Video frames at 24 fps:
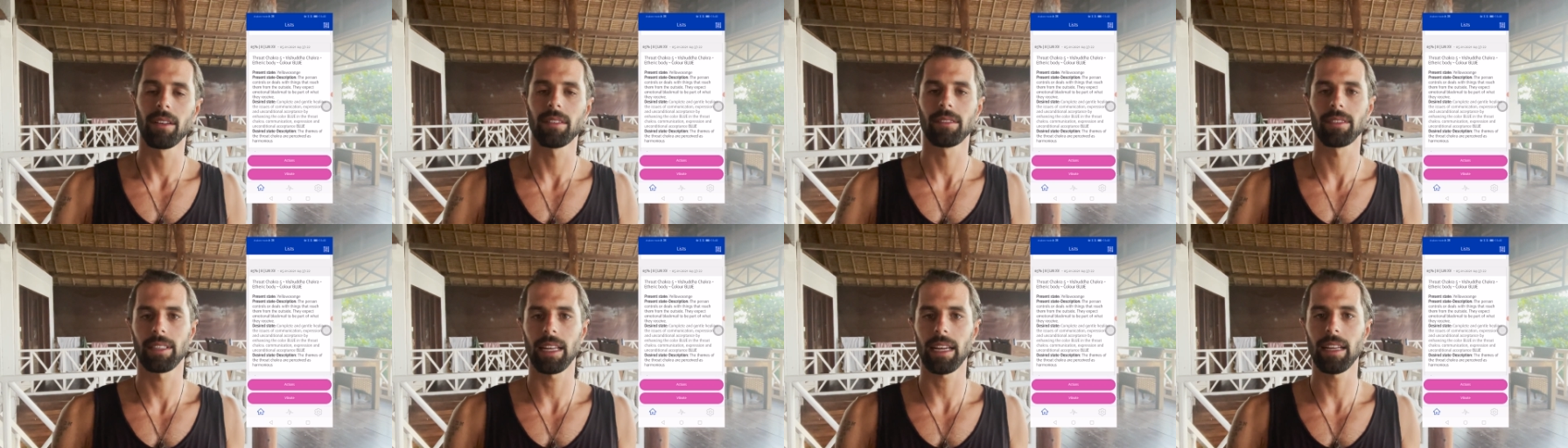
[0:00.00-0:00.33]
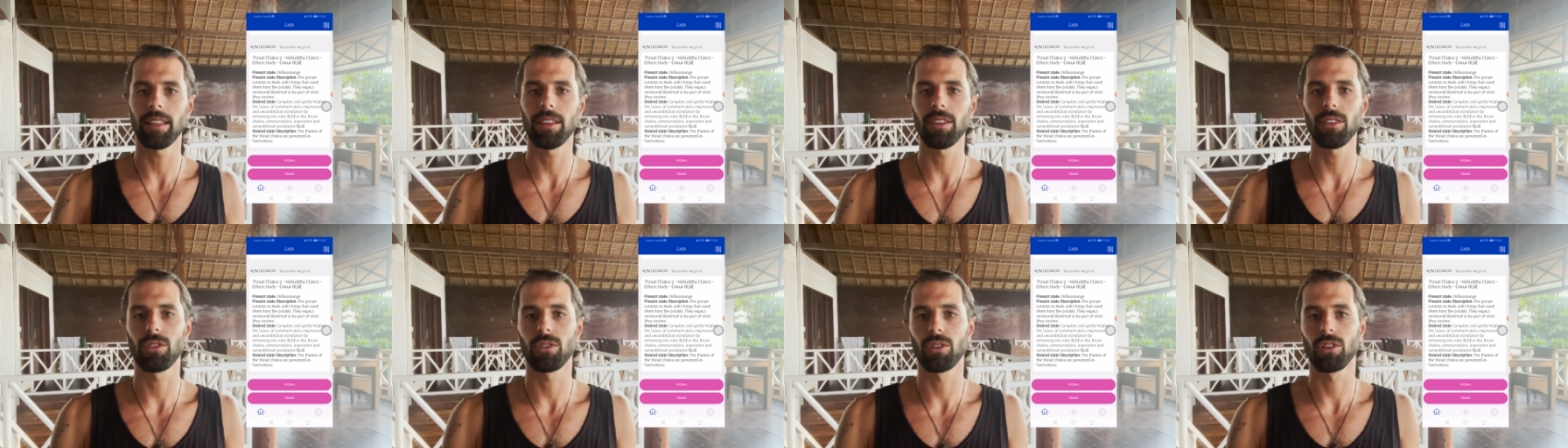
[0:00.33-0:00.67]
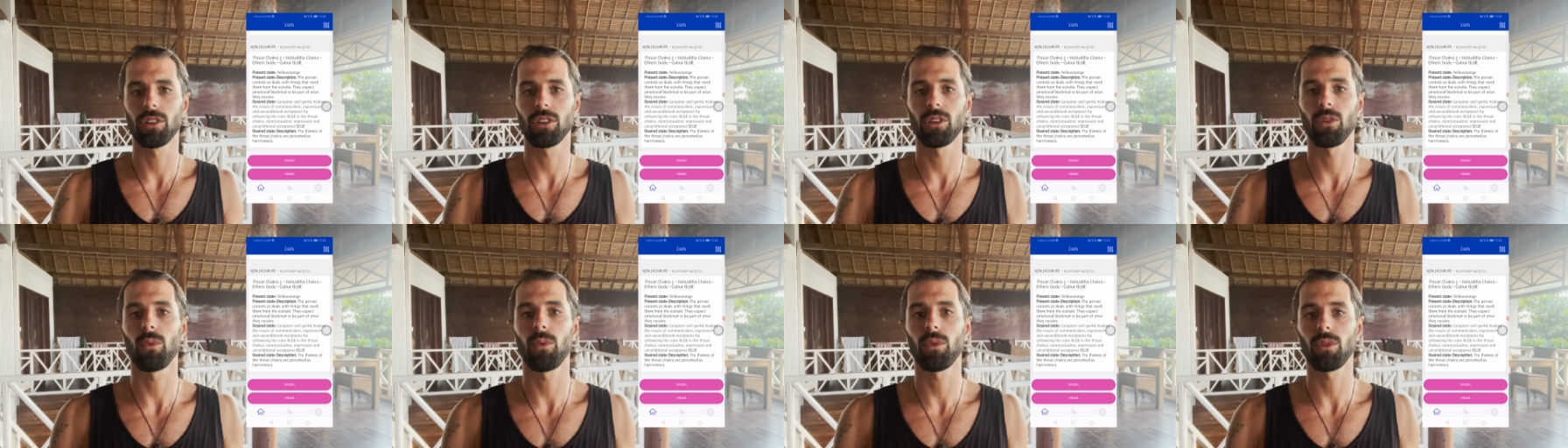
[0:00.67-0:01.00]
then you're
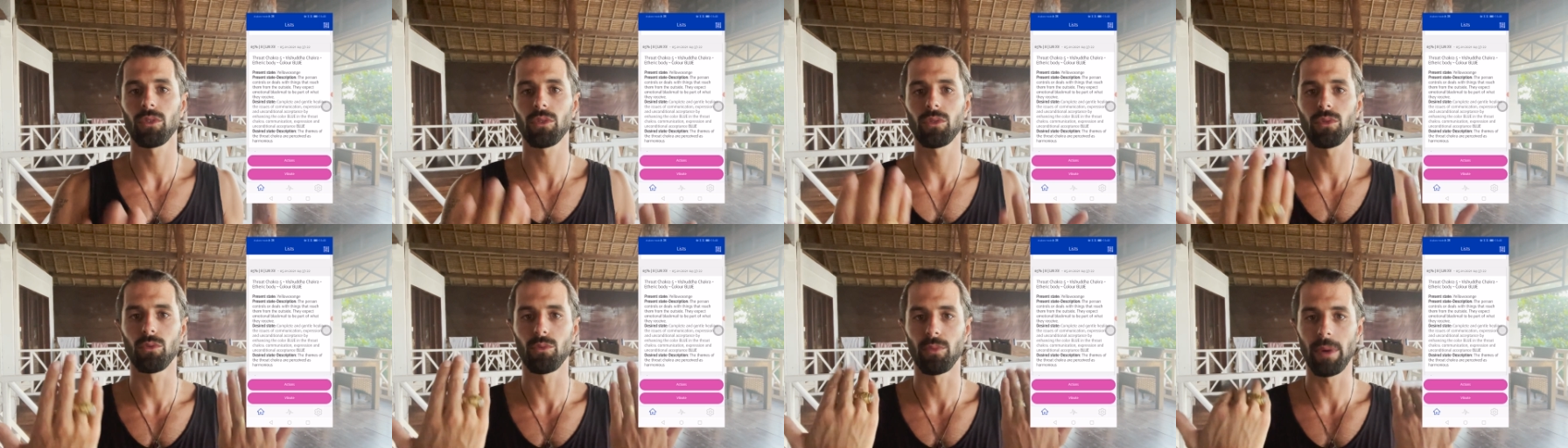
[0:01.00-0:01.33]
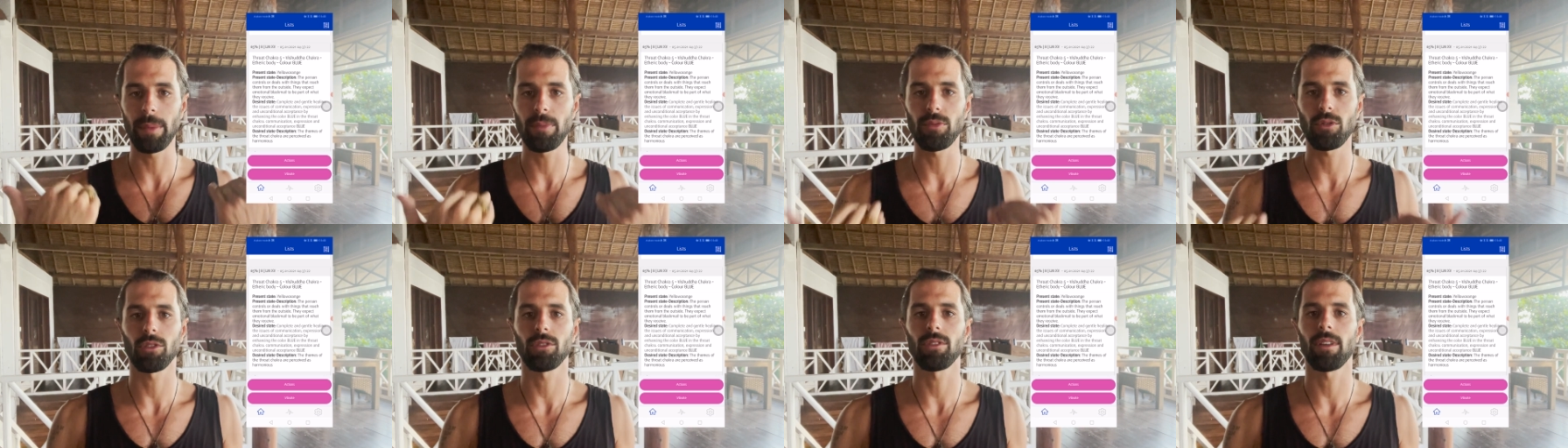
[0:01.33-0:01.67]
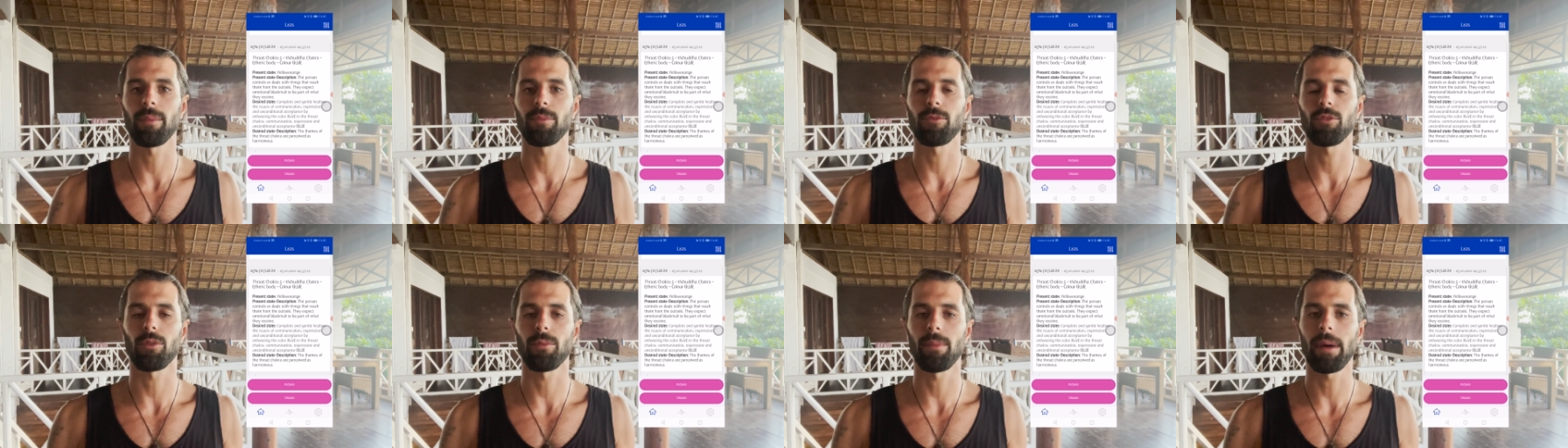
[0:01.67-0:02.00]
going to want to
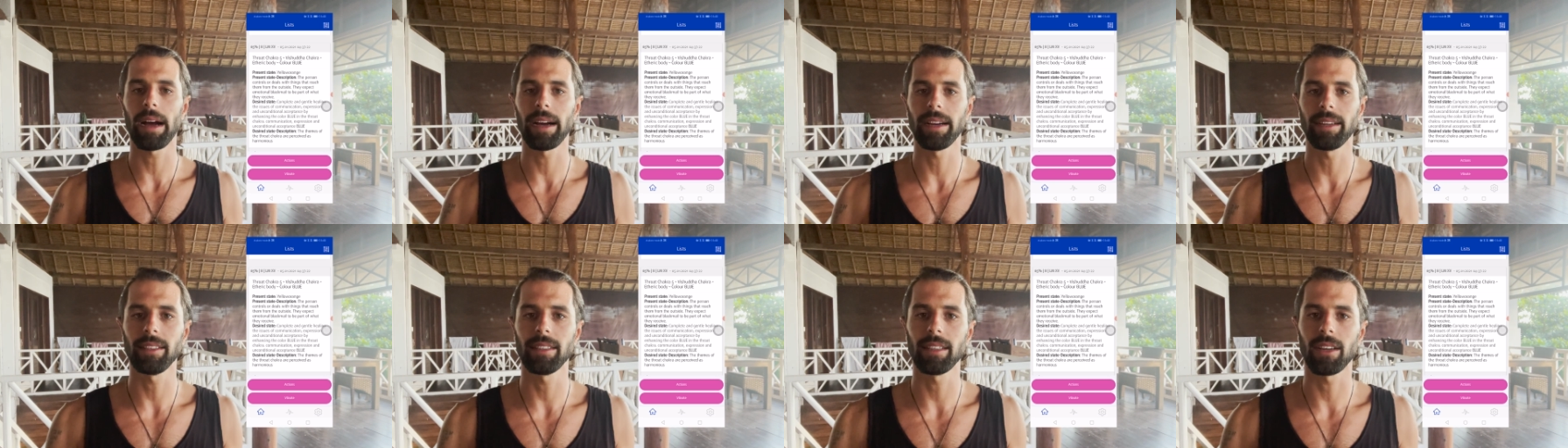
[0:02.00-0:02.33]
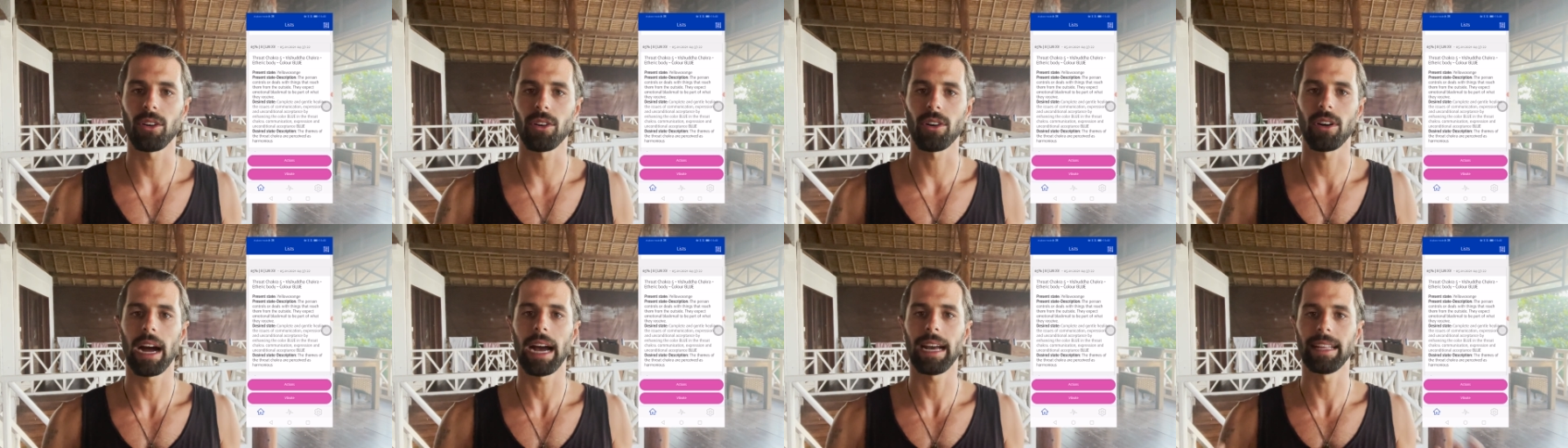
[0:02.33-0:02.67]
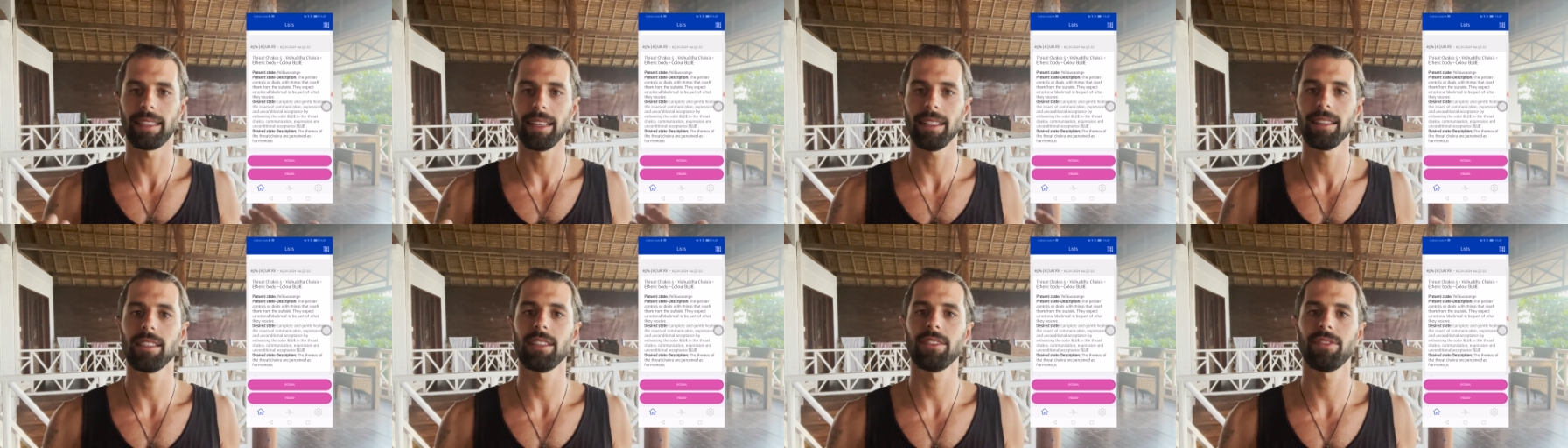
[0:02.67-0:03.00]
reprogram your mind or
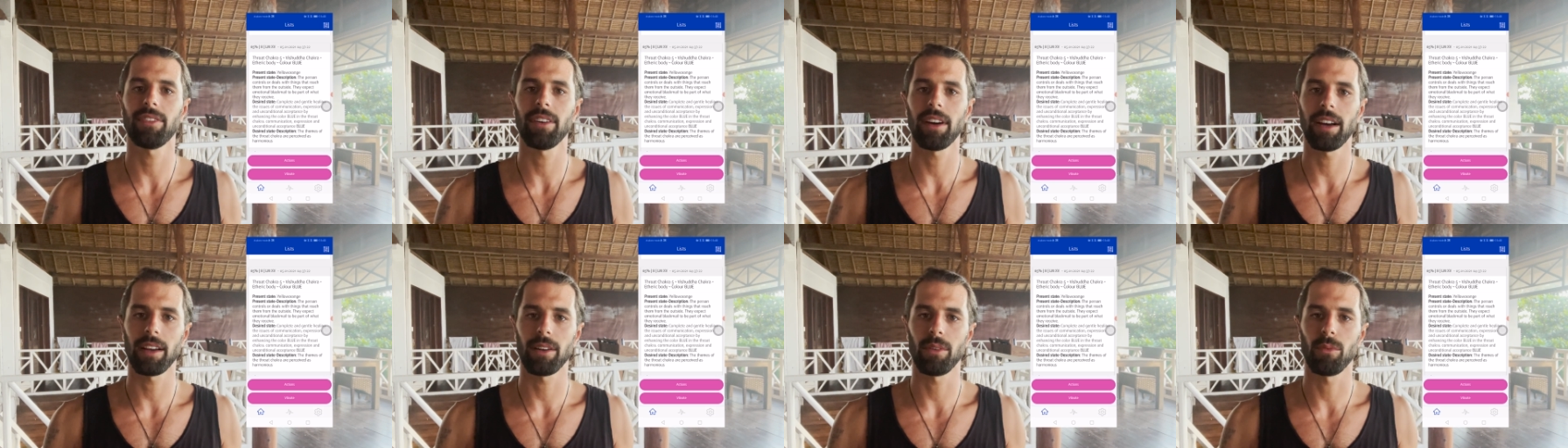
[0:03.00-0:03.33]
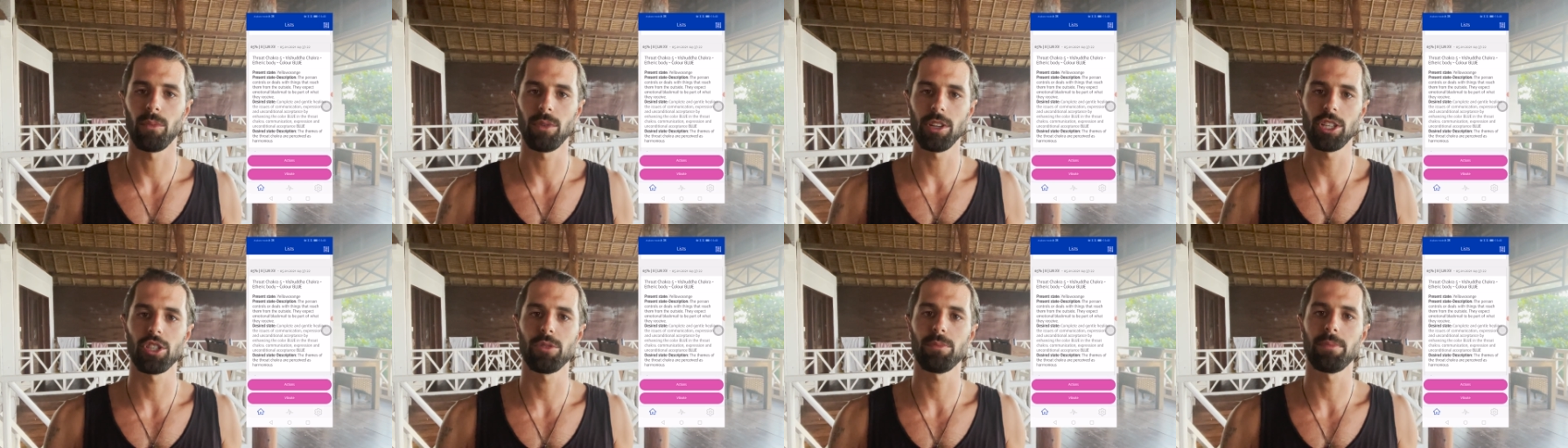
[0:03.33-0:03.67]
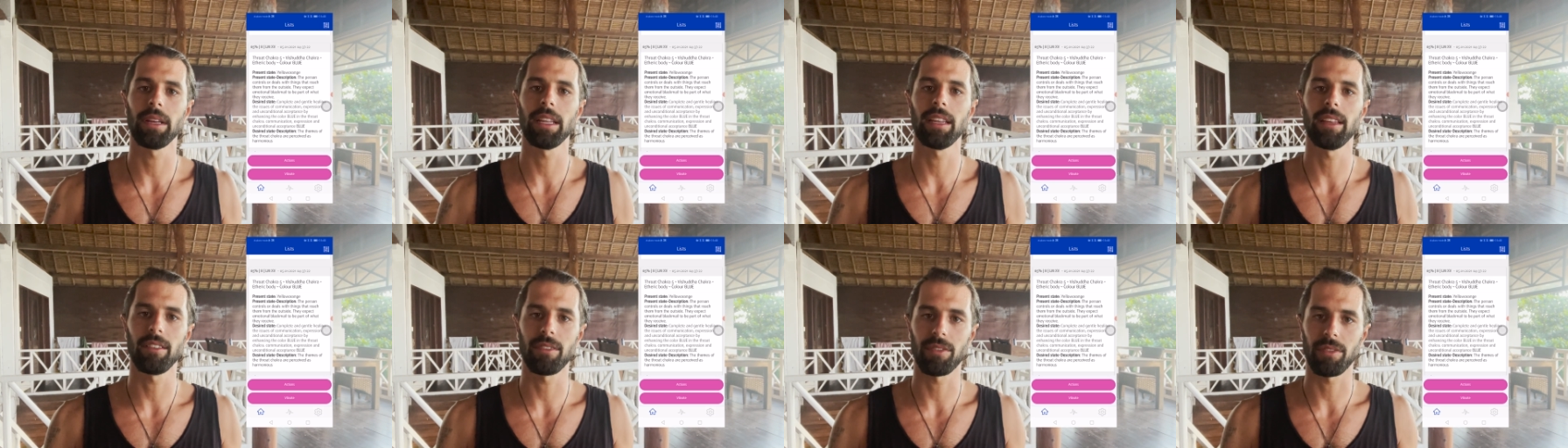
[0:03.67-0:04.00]
identify which
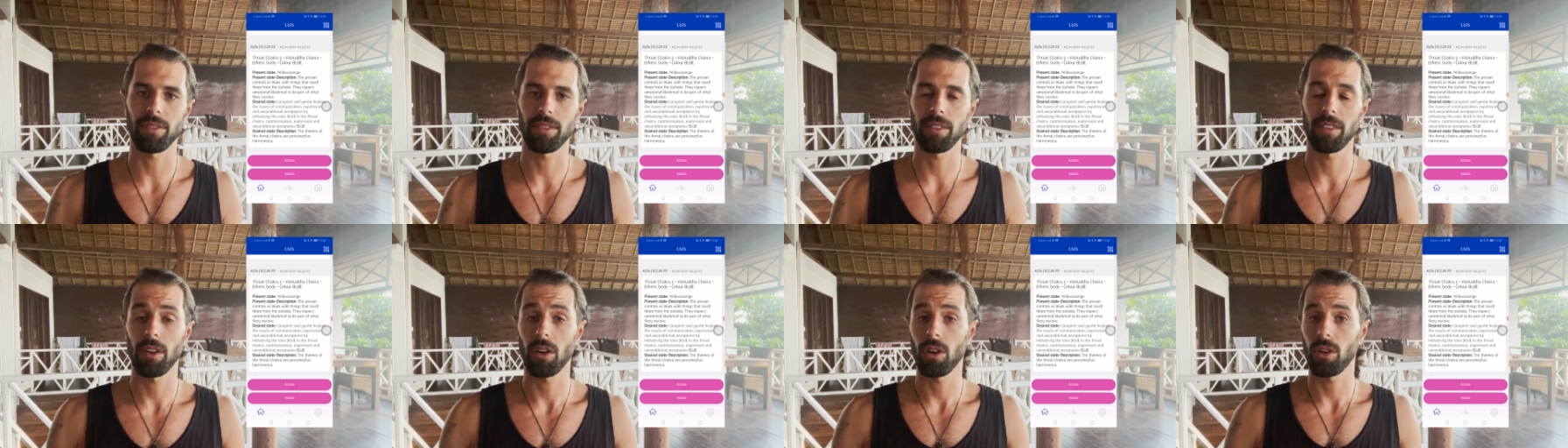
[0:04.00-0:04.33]
belief